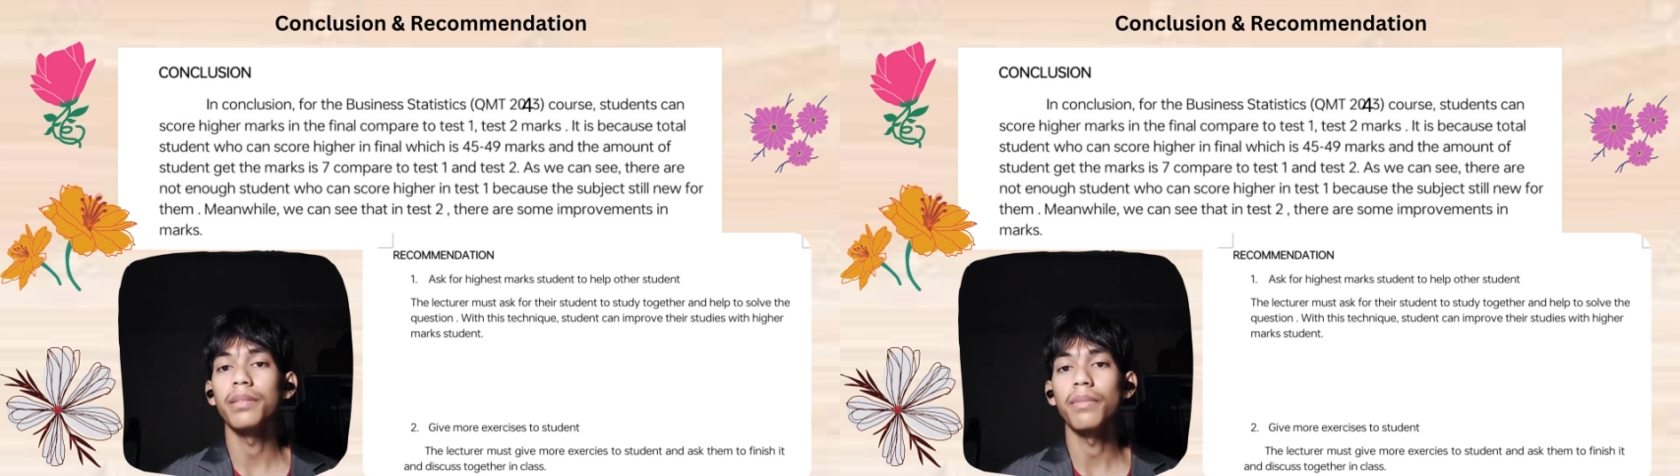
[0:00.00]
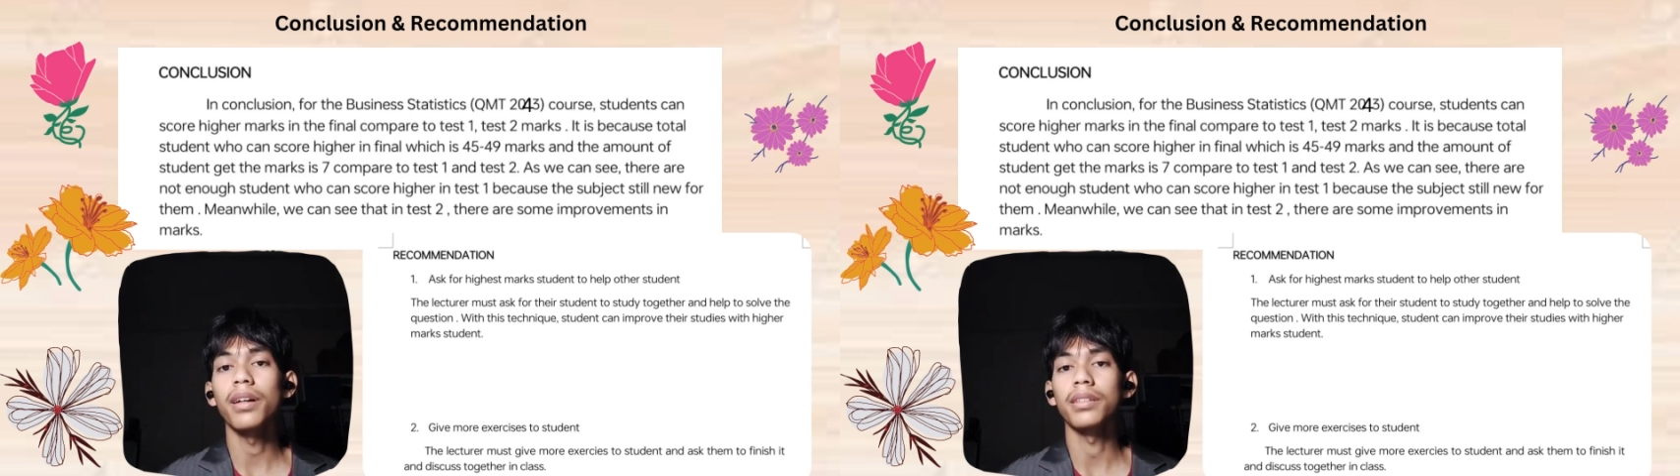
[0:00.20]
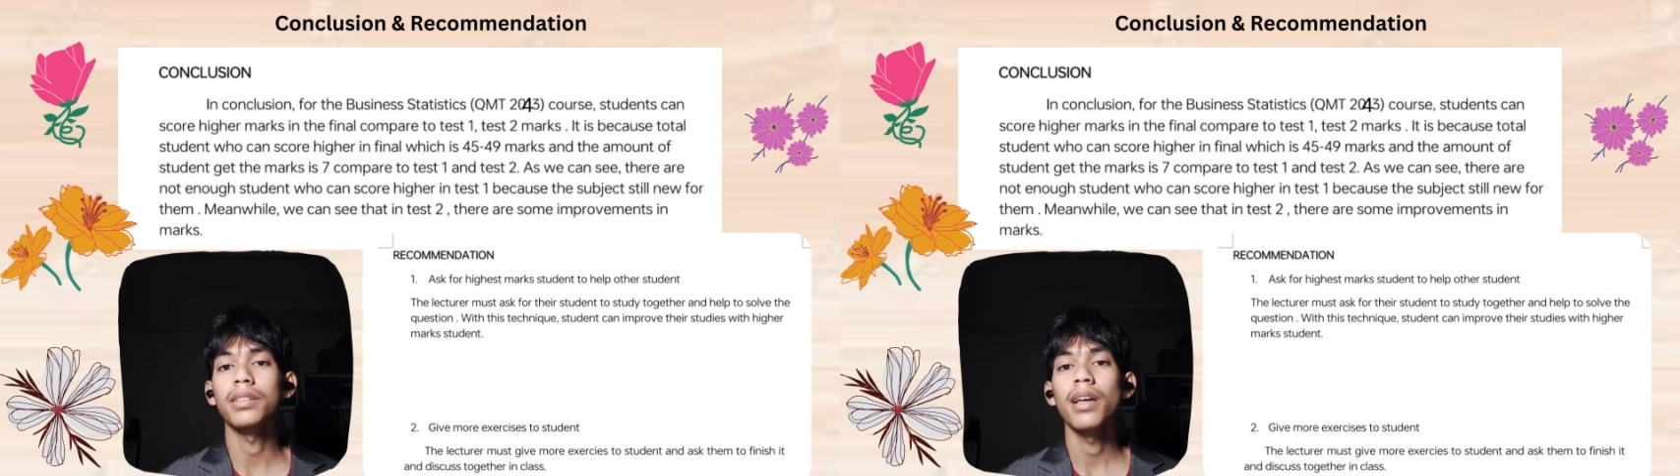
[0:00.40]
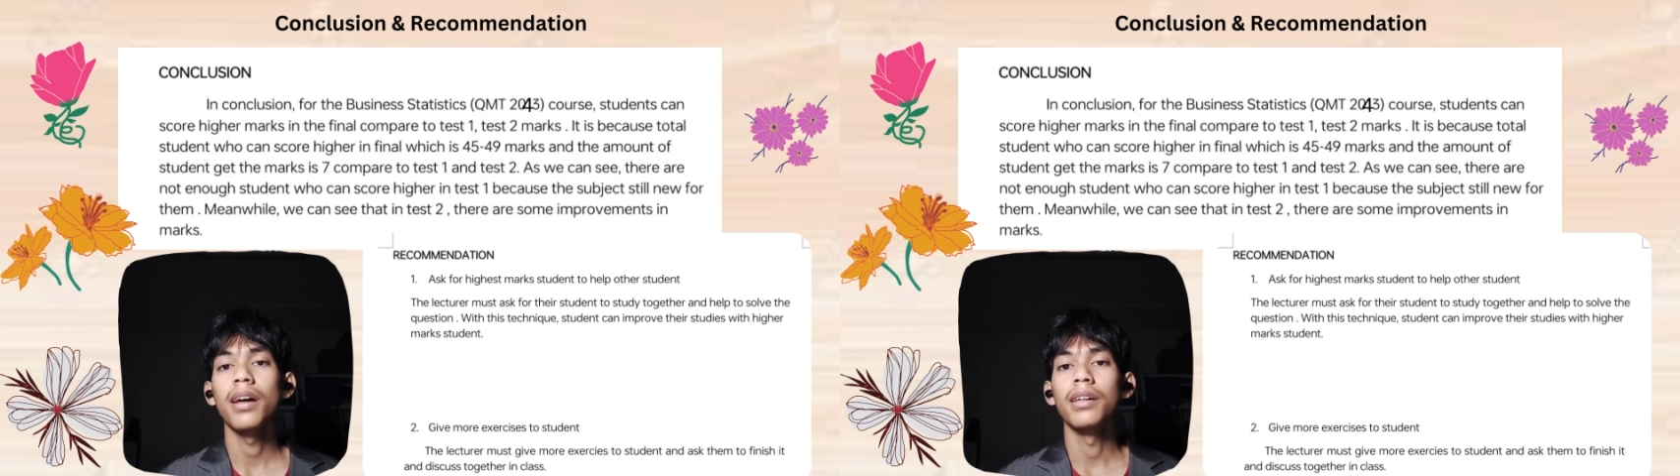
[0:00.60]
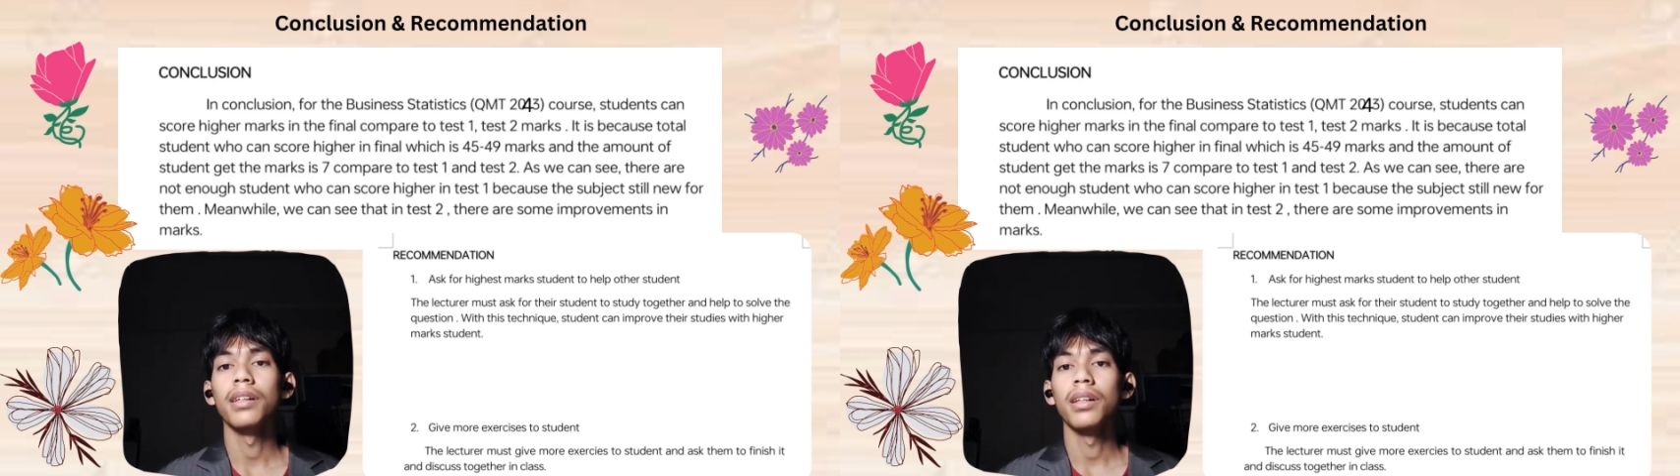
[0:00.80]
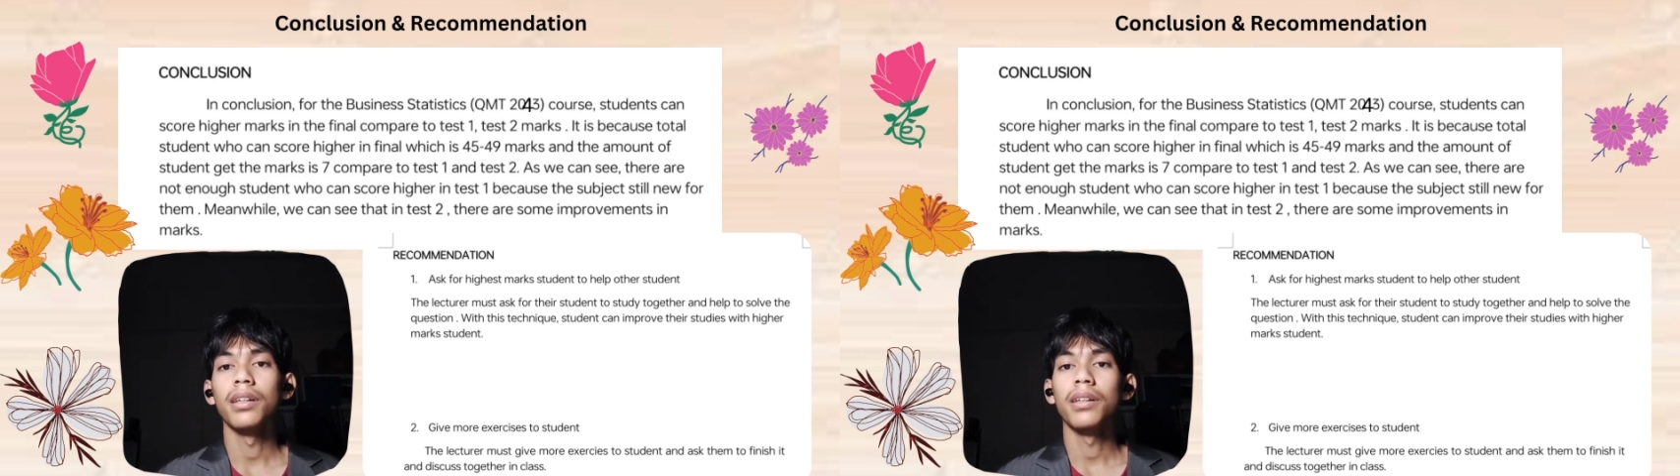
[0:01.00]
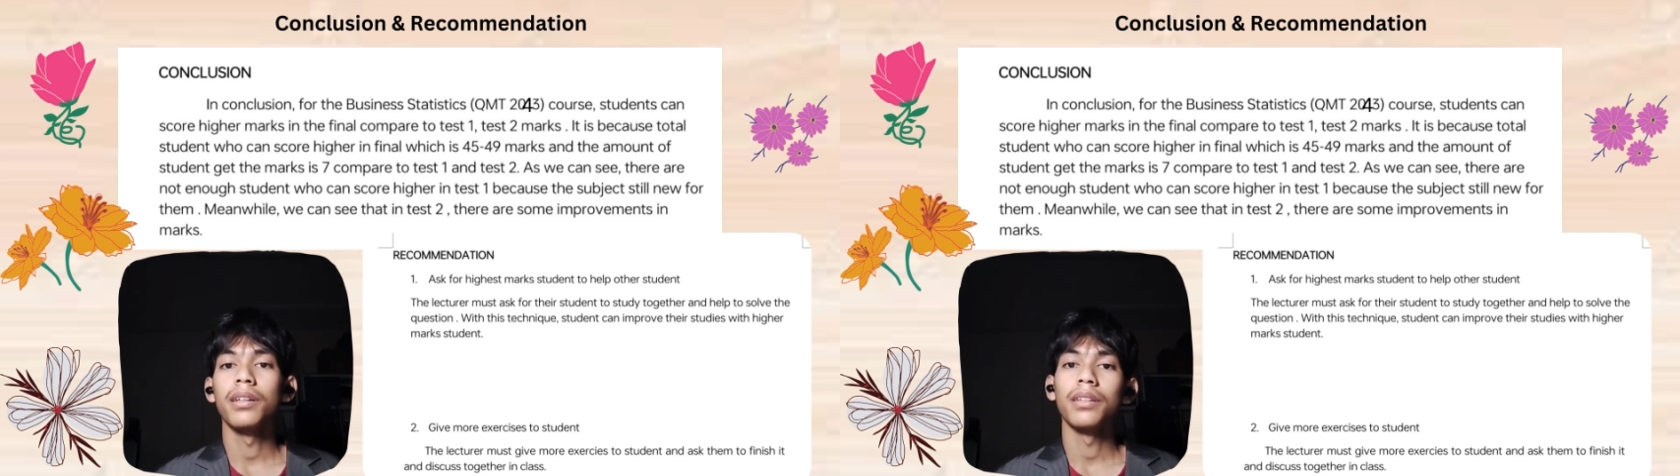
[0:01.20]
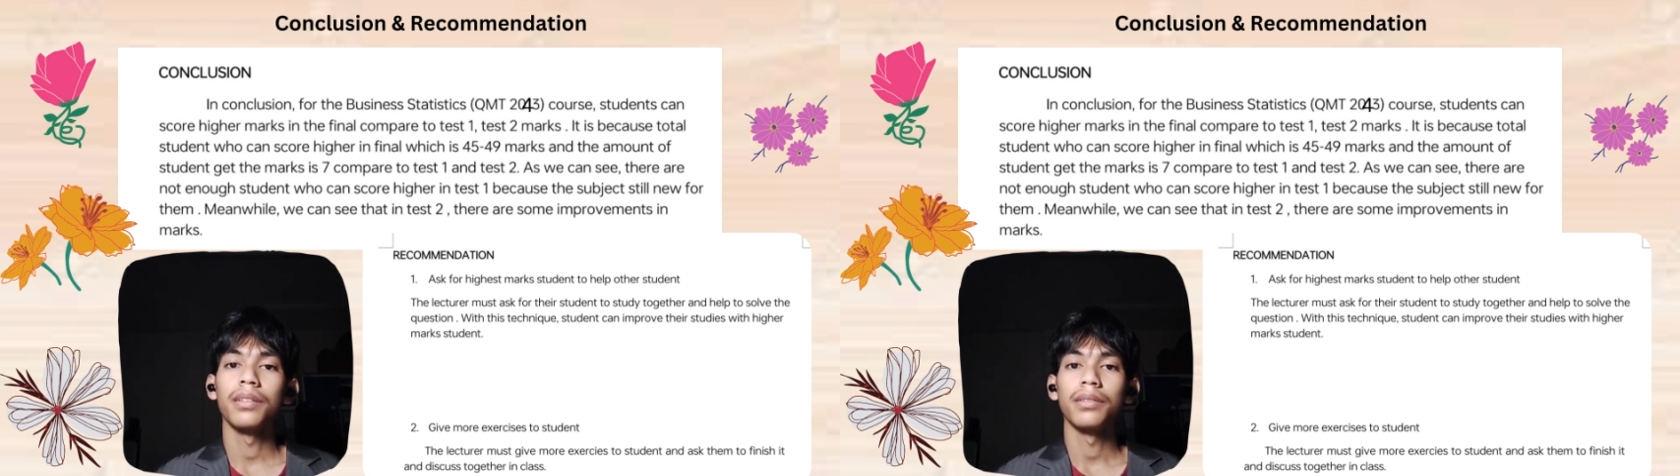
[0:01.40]
in marks.
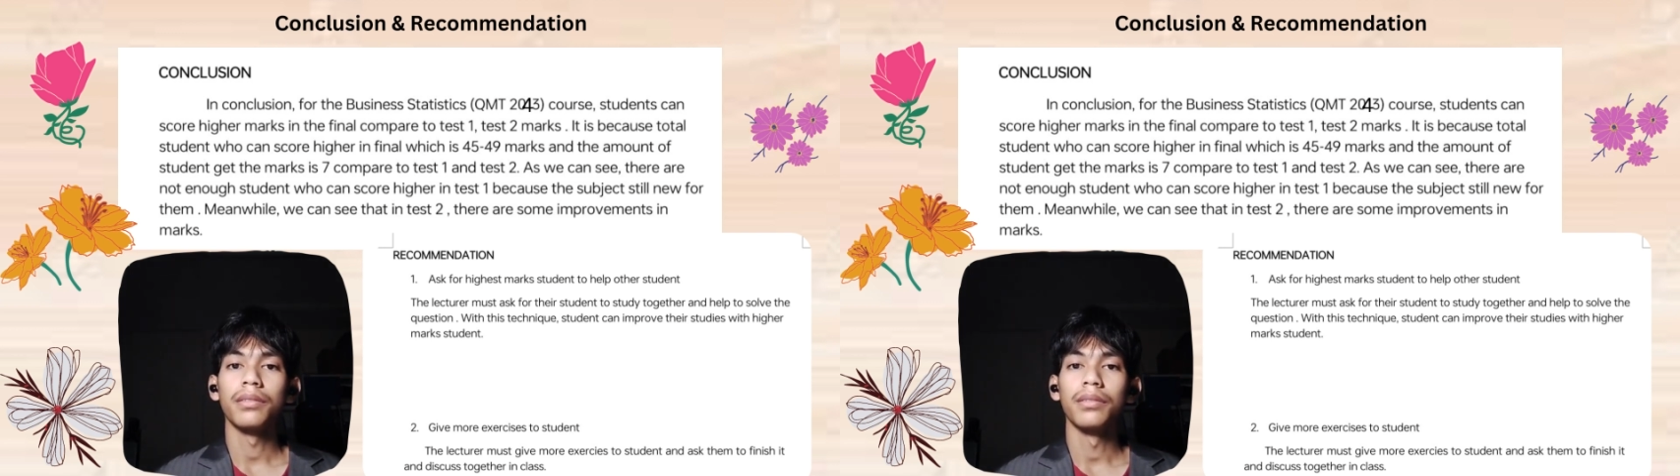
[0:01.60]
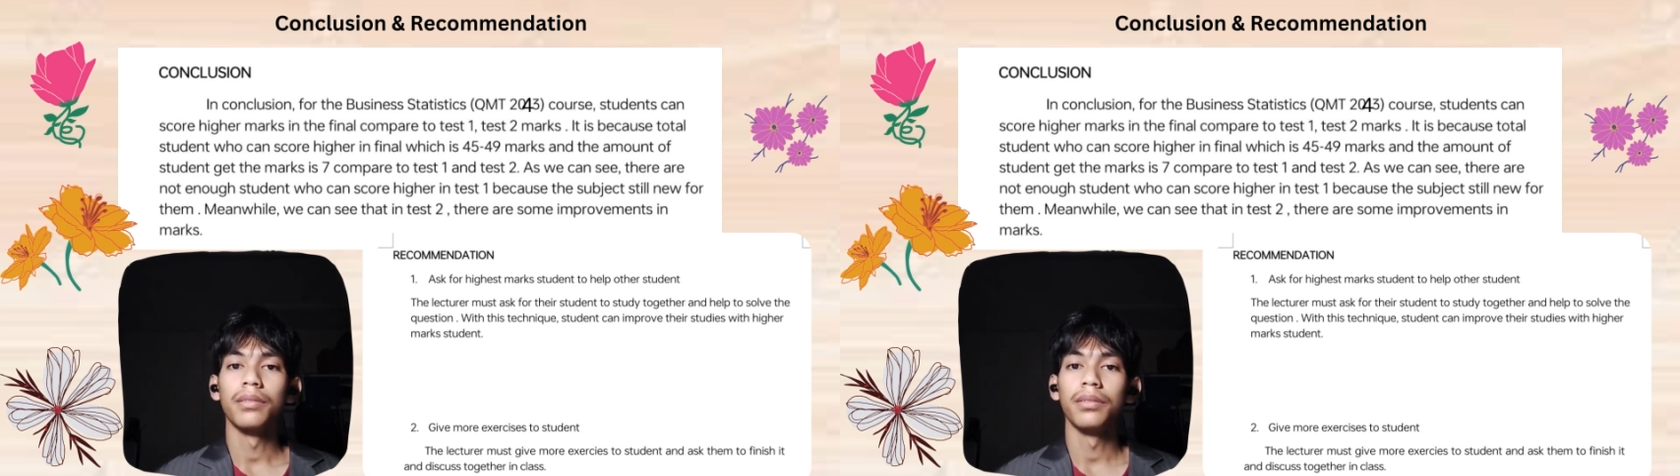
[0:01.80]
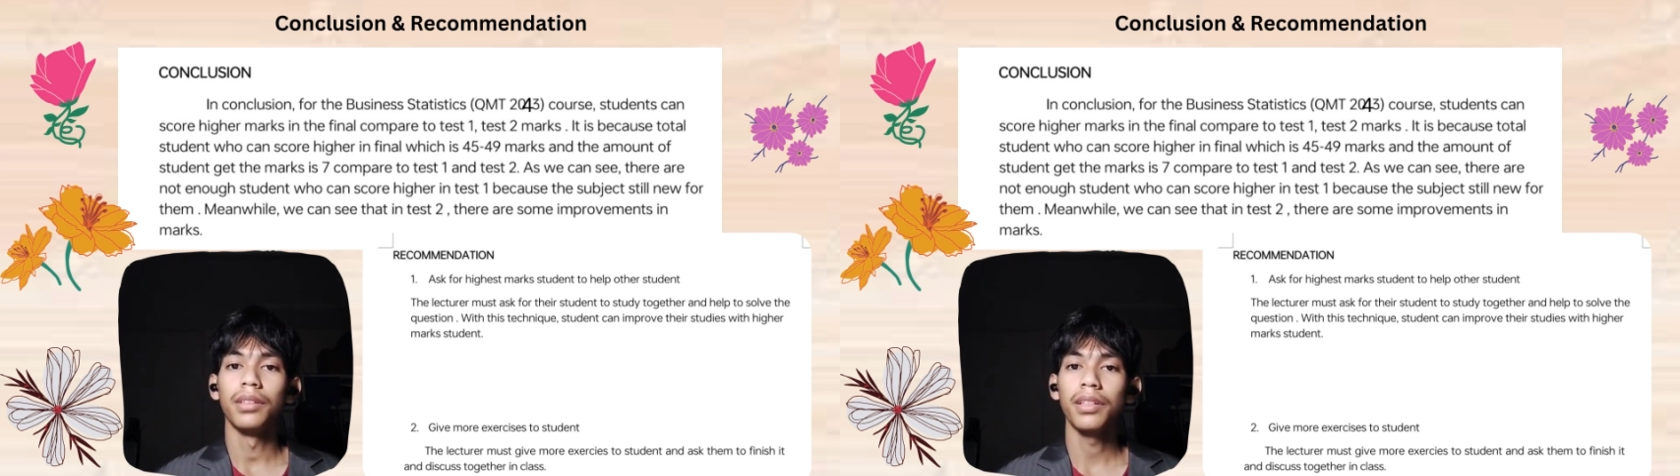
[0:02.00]
The